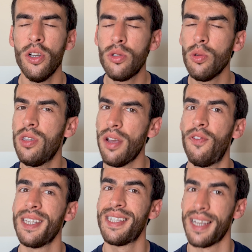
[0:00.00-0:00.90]
Two
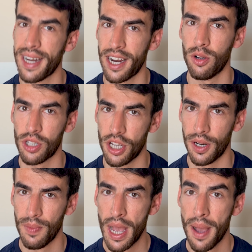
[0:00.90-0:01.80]
different scenarios here,
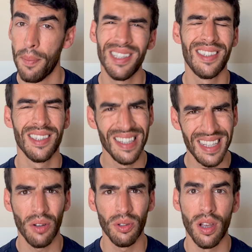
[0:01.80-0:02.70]
but the
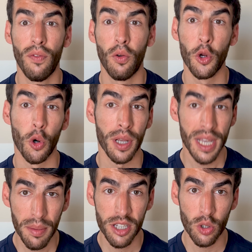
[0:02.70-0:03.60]
outcome for your
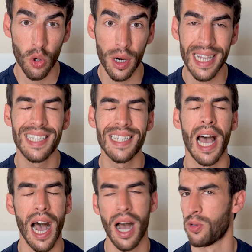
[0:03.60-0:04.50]
eBay store is
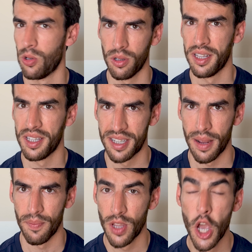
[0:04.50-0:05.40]
absolutely the
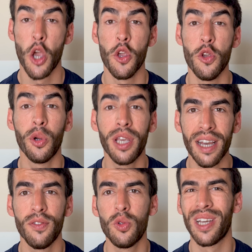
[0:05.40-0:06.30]
same. You
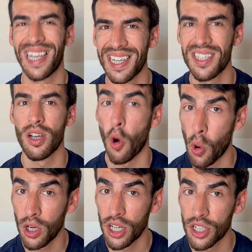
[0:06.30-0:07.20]
have to cancel
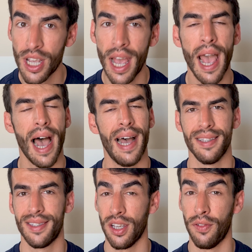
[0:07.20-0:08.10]
orders, and
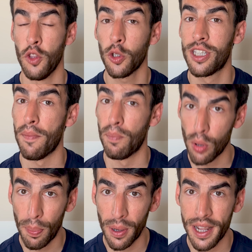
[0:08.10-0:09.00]
if not done
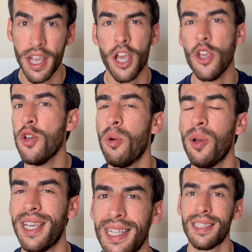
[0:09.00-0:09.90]
properly, you will
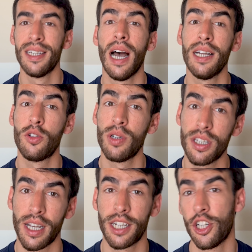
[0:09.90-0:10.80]
get a
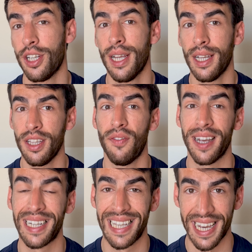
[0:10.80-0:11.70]
transaction
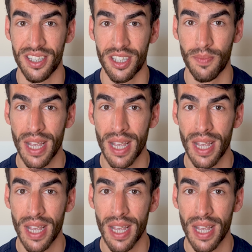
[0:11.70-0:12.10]
defect case.